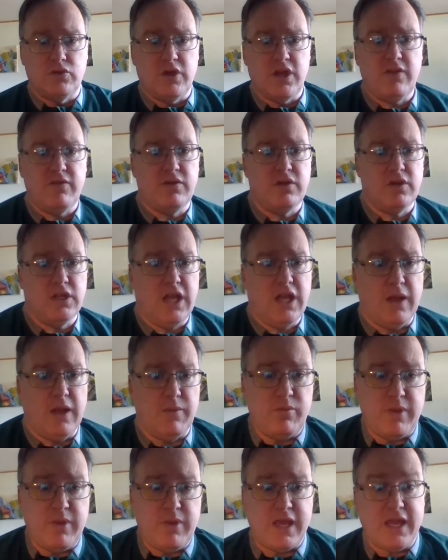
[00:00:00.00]
David
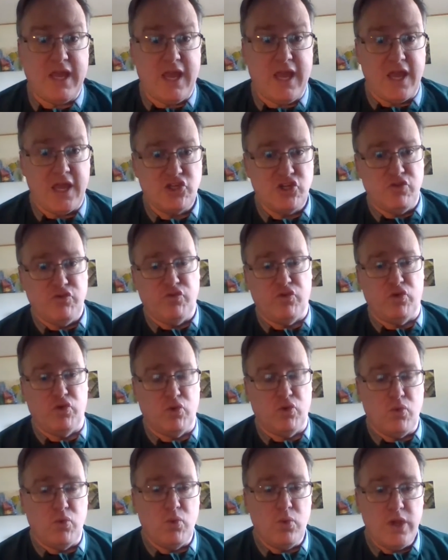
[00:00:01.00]
coming back at you
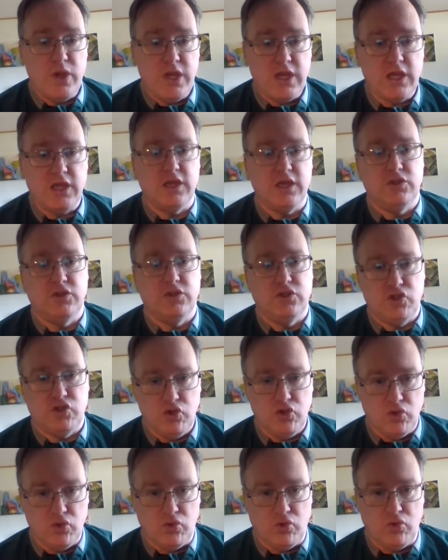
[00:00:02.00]
for week
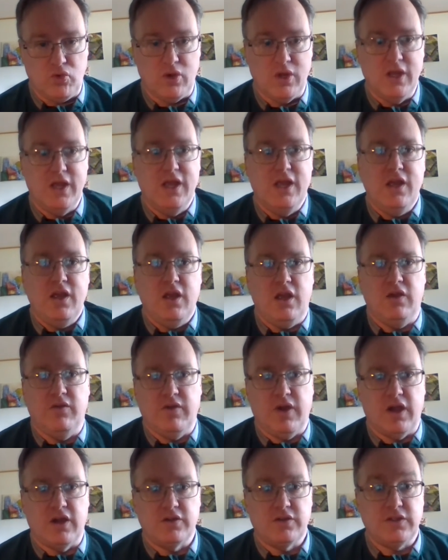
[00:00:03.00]
2 of
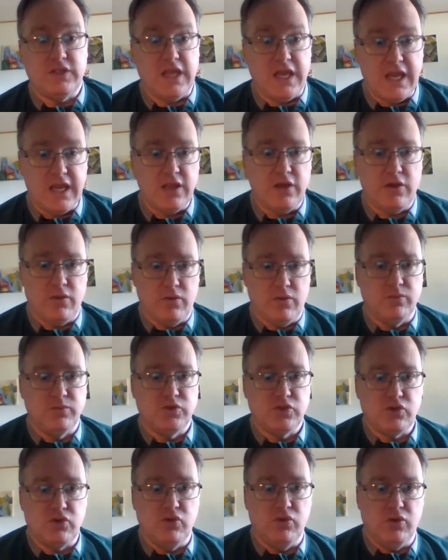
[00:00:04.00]
our stay at home
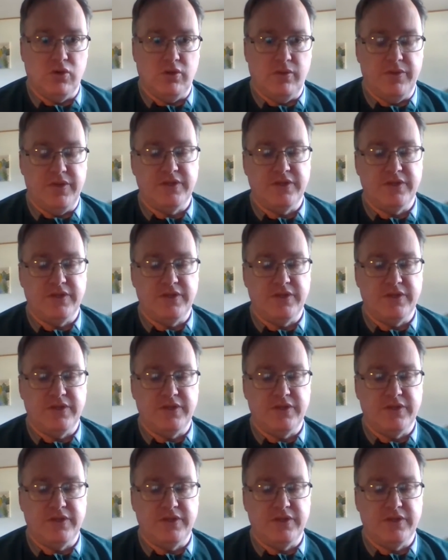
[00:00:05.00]
school.